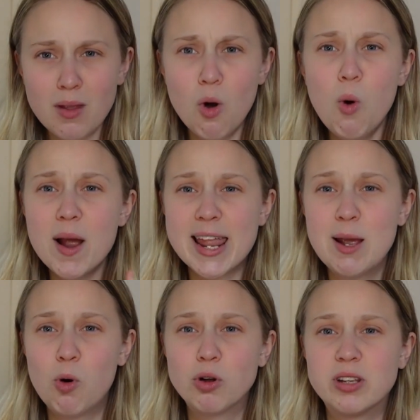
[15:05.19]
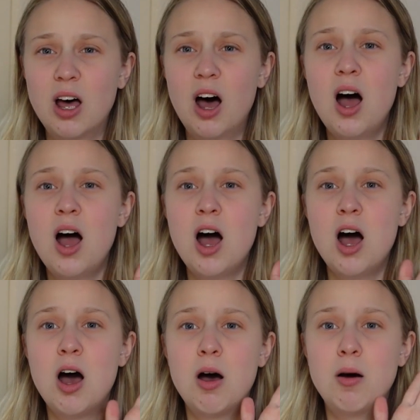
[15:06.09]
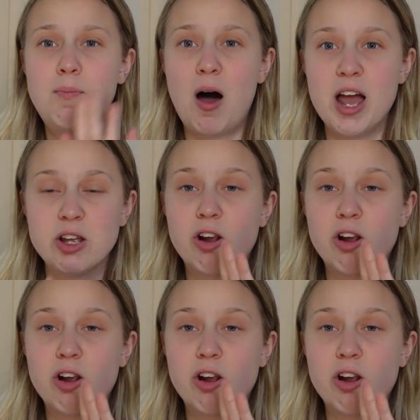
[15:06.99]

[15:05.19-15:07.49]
or wake your water by you.